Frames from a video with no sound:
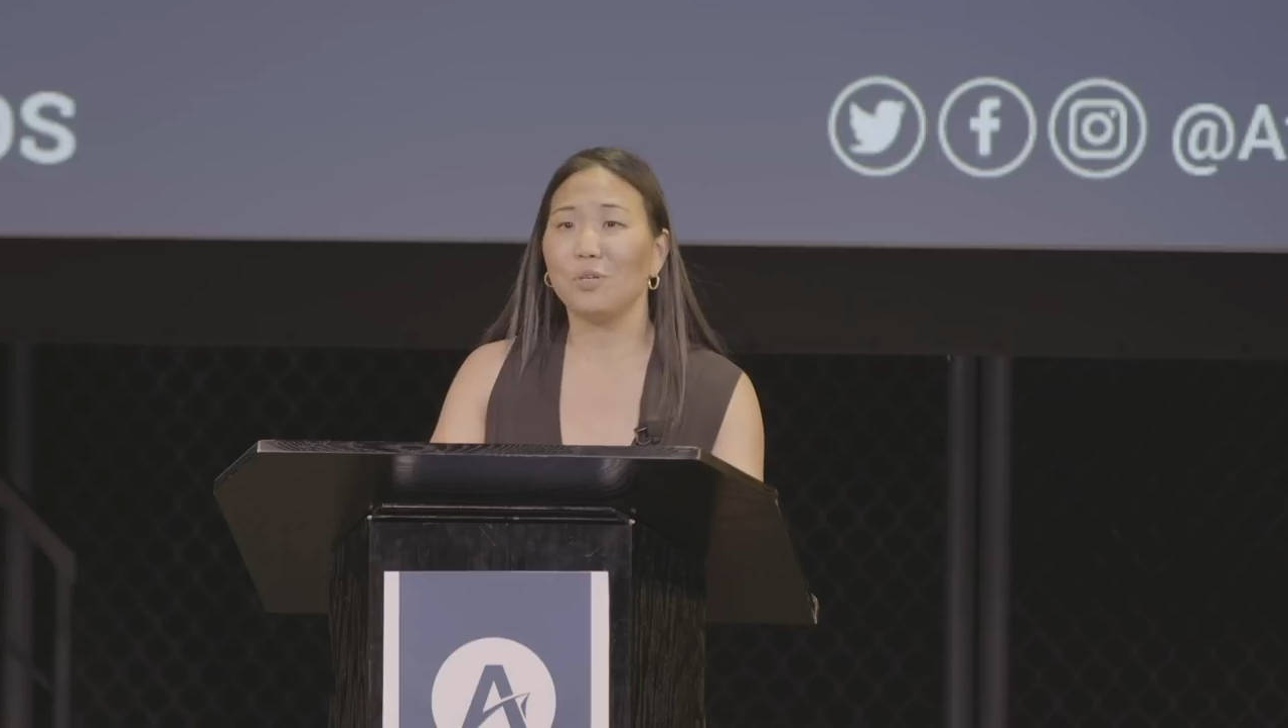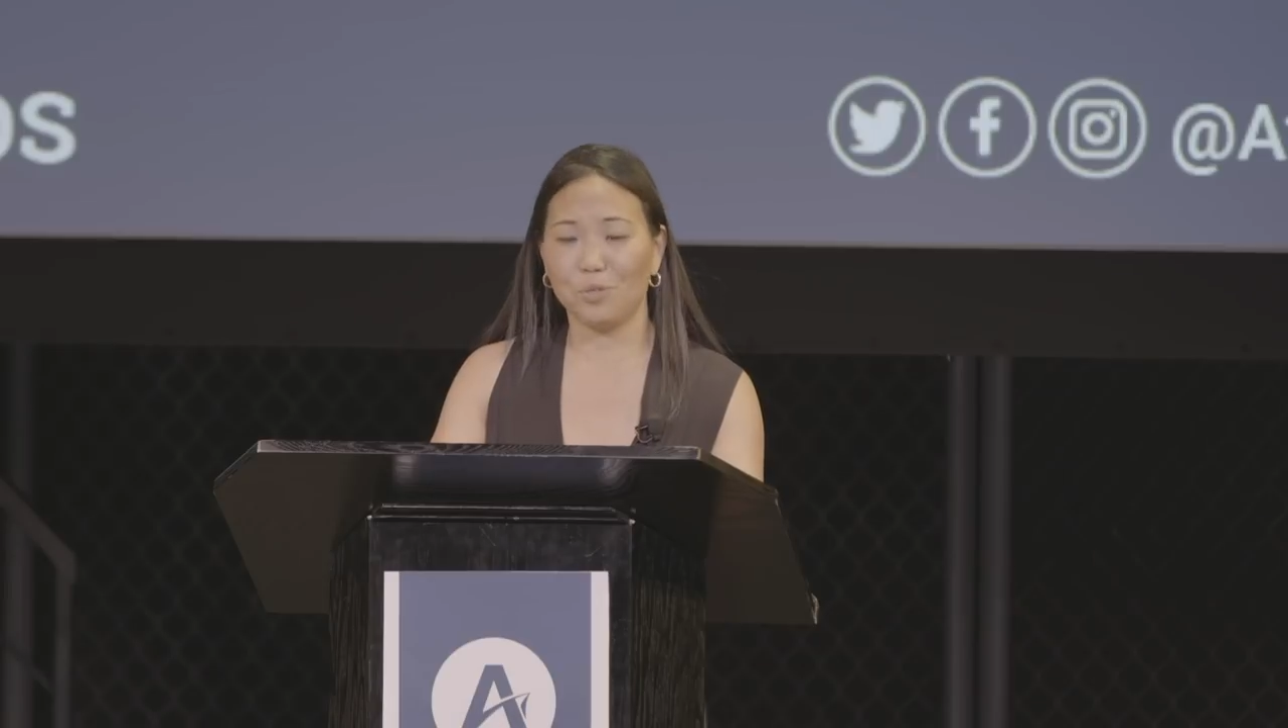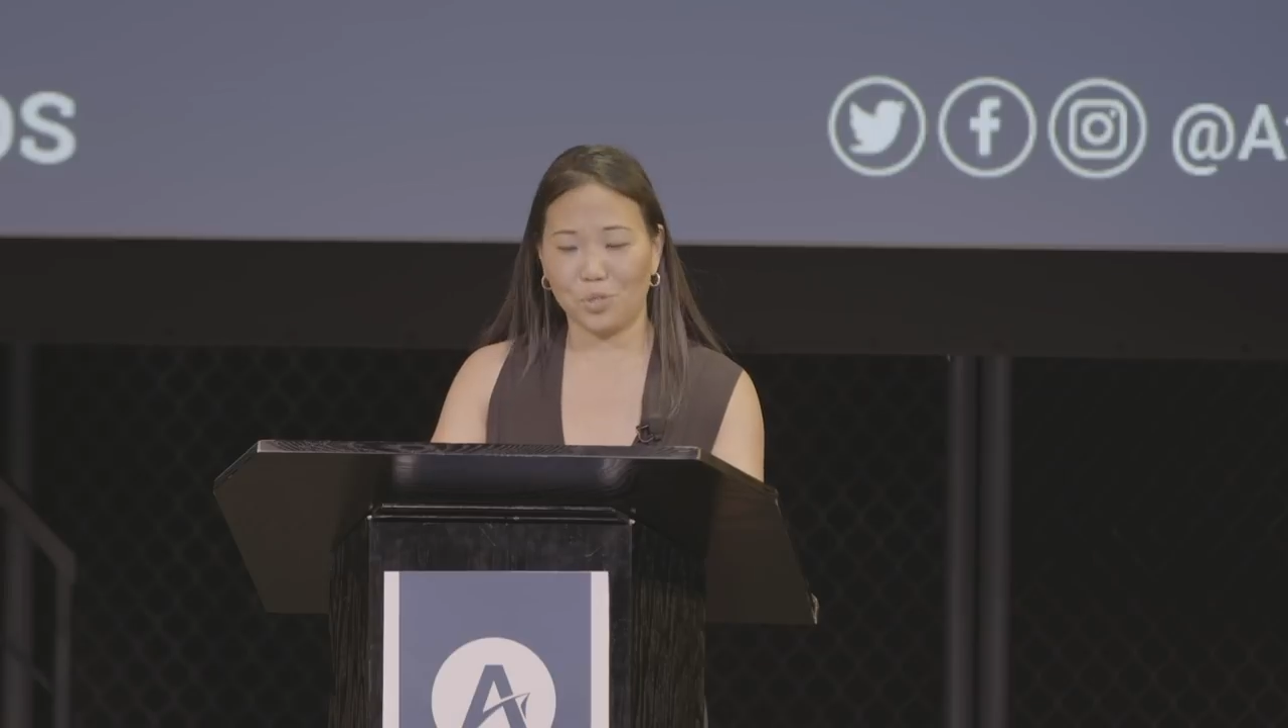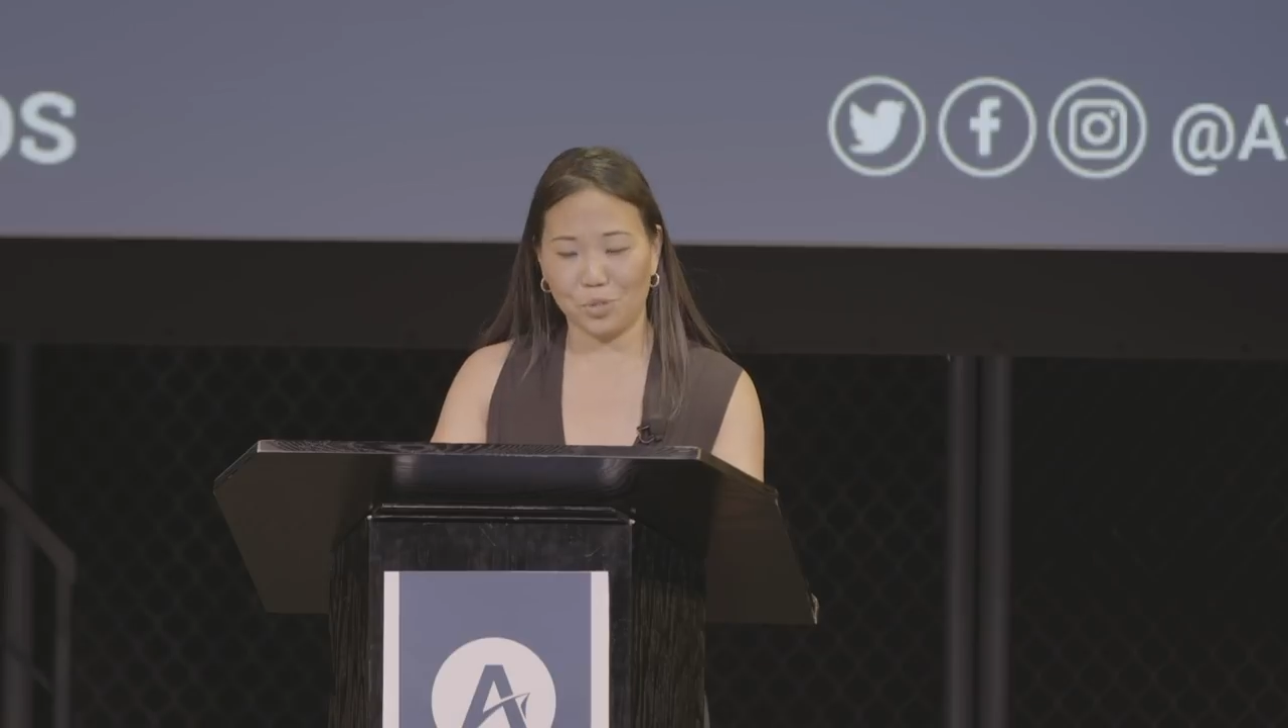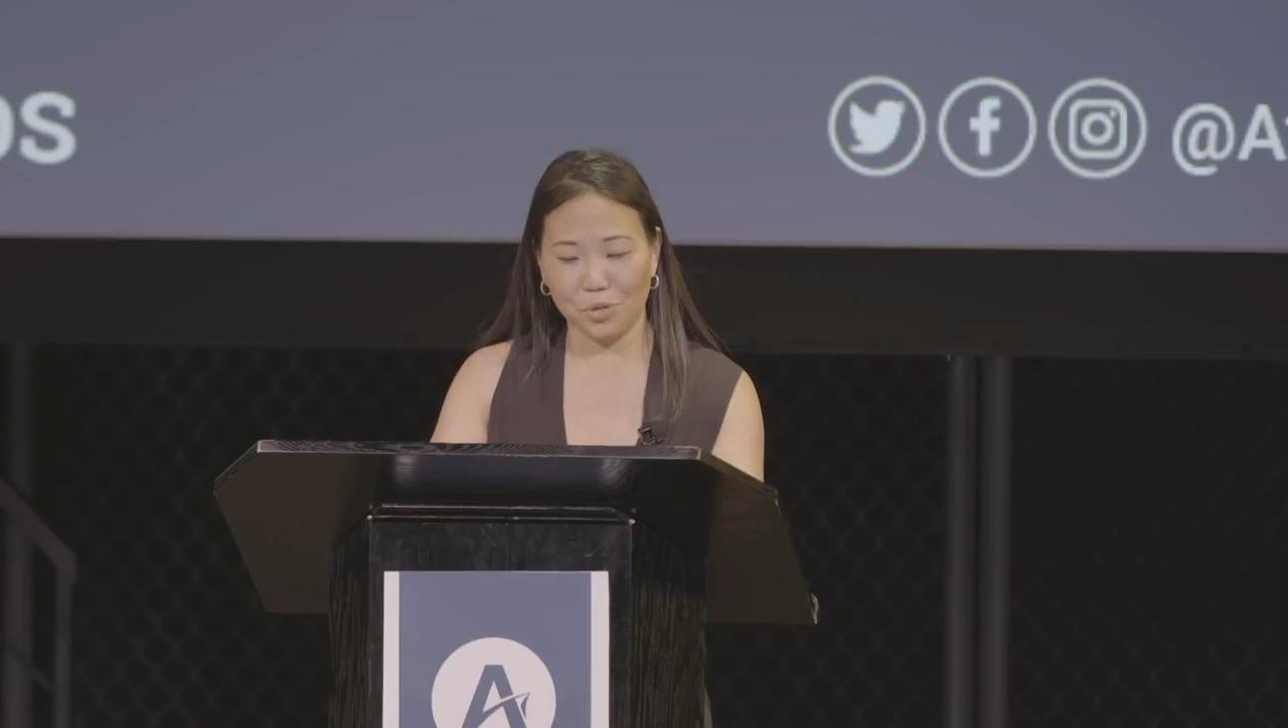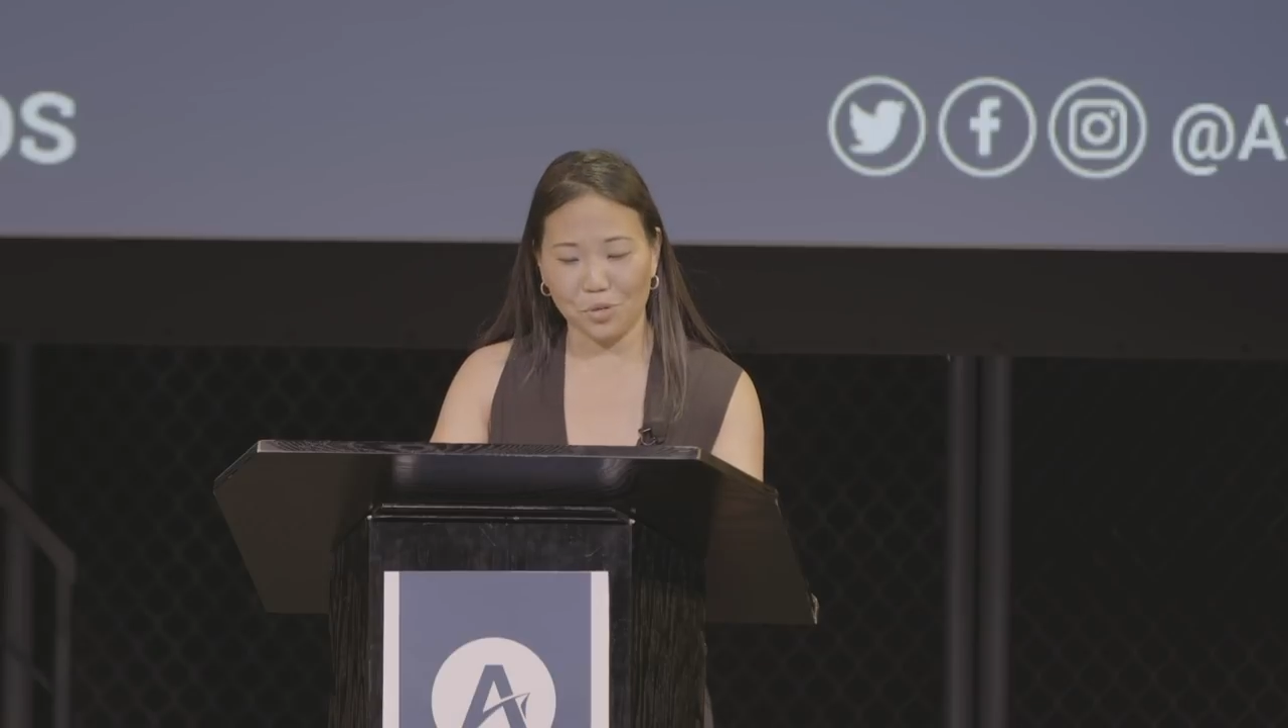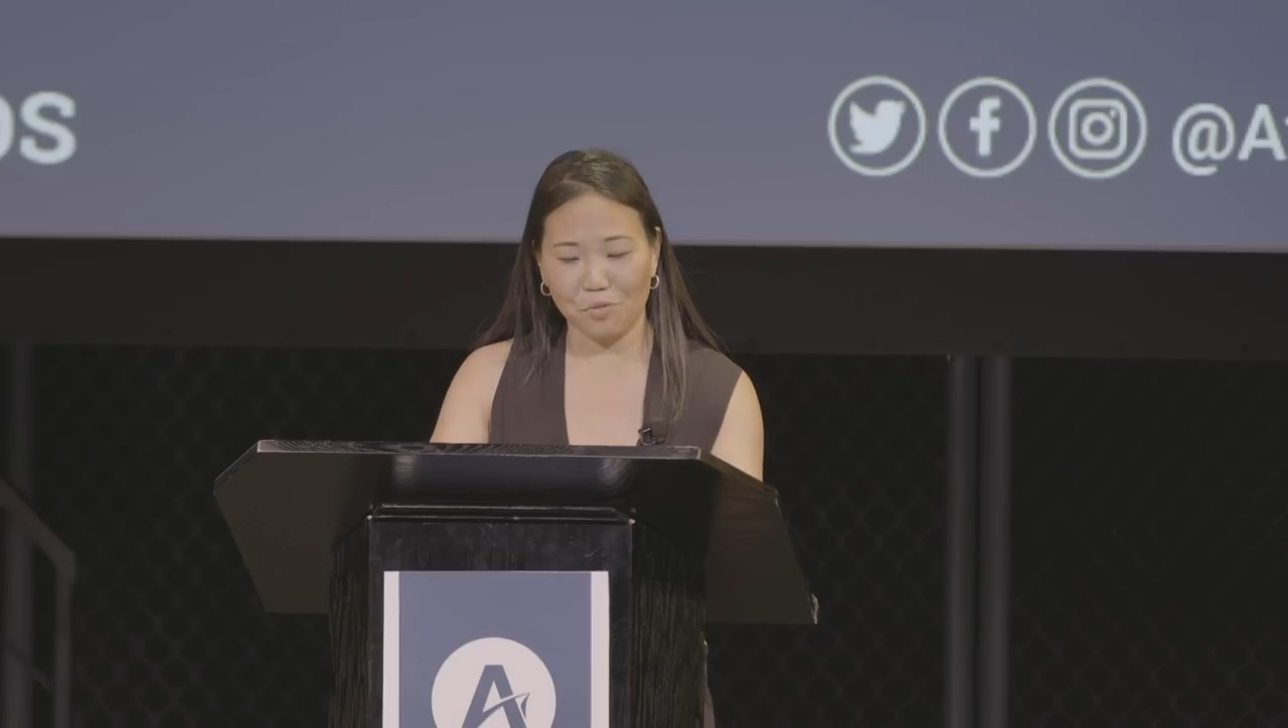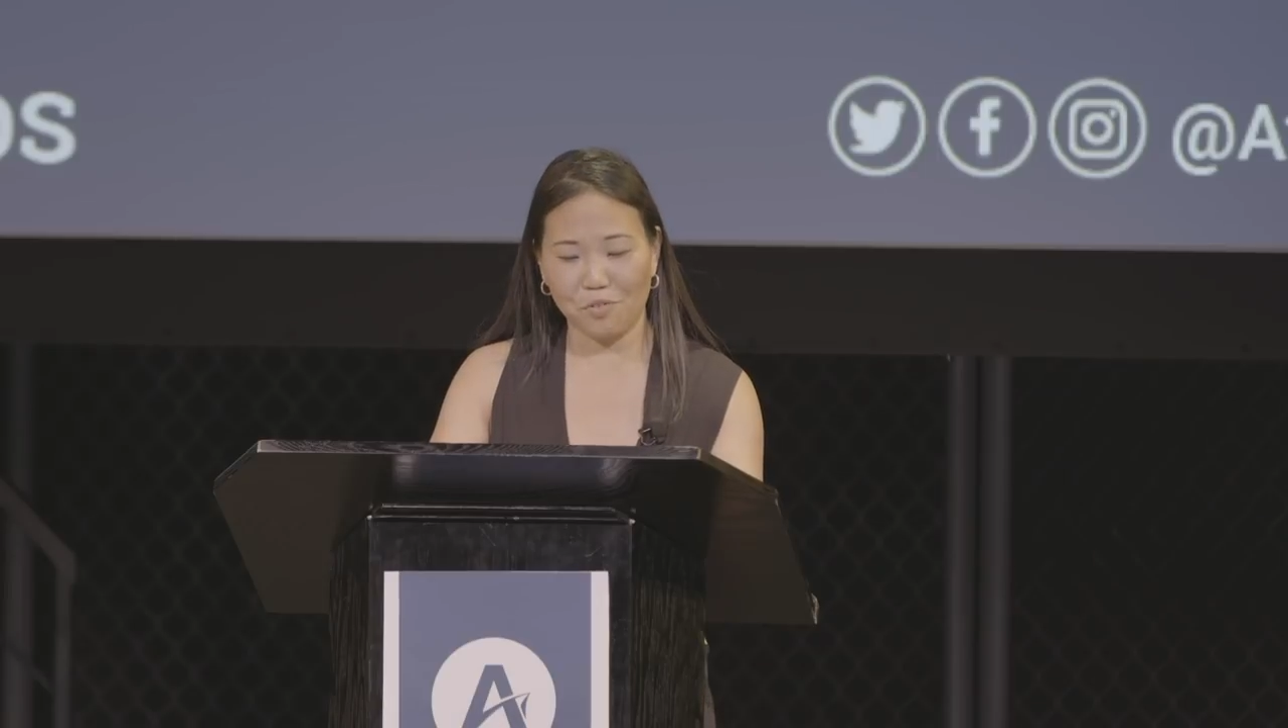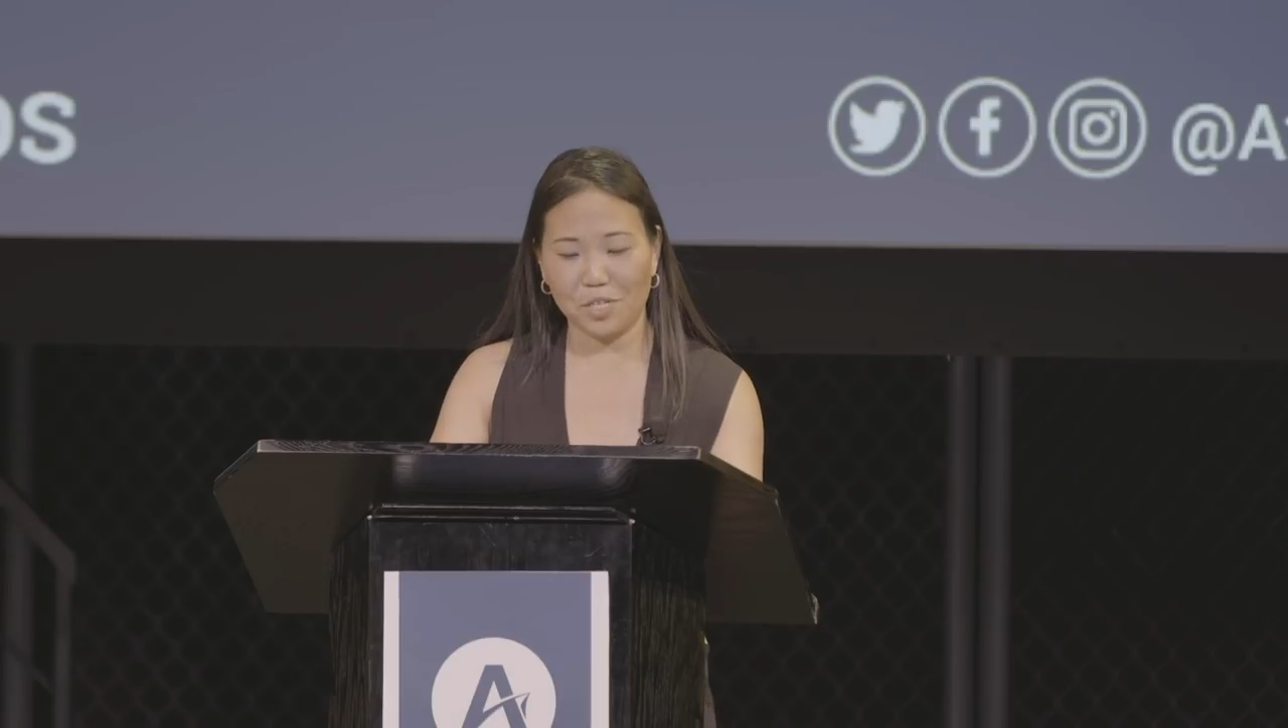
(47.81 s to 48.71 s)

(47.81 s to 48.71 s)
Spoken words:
who serve